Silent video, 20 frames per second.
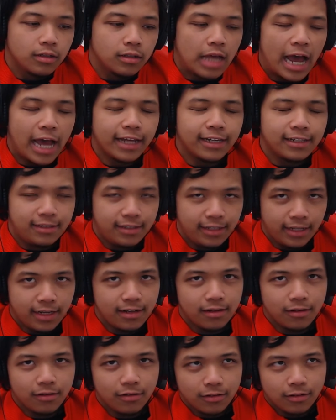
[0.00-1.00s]
I
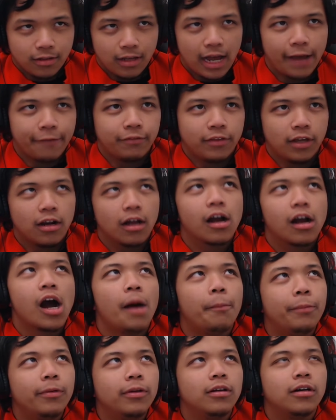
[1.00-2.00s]
did. I've done a
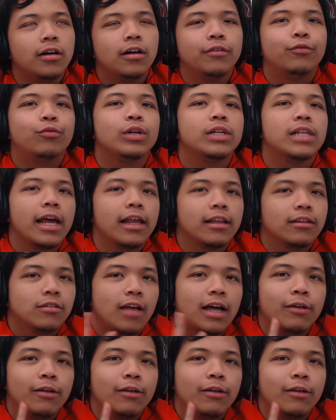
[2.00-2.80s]
couple of what I